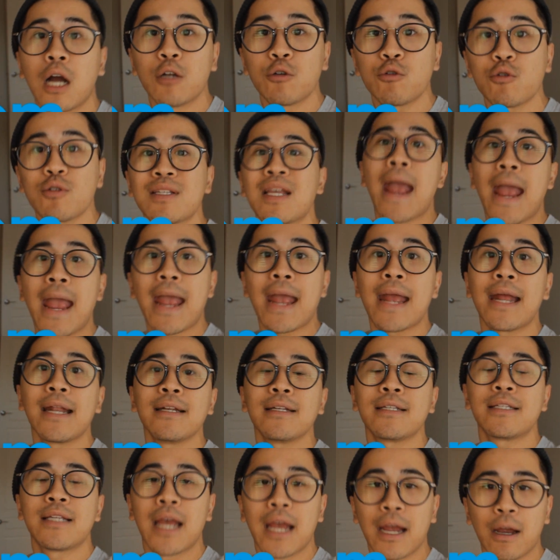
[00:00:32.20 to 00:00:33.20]
countries
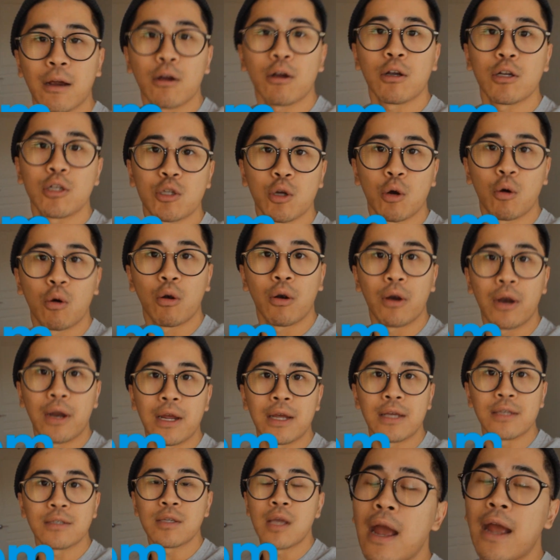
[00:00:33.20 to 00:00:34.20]
and
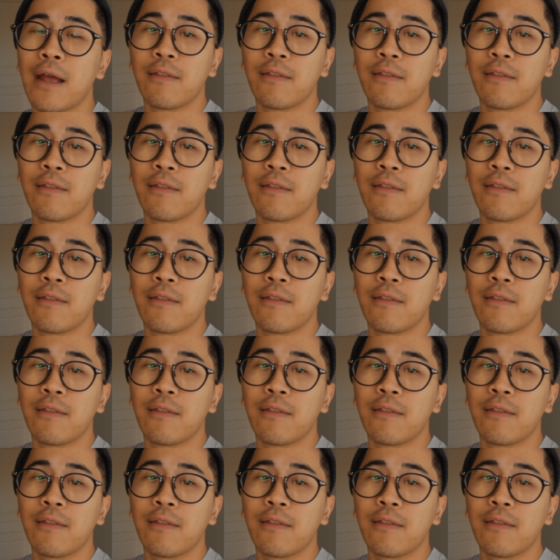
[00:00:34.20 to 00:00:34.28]
territories.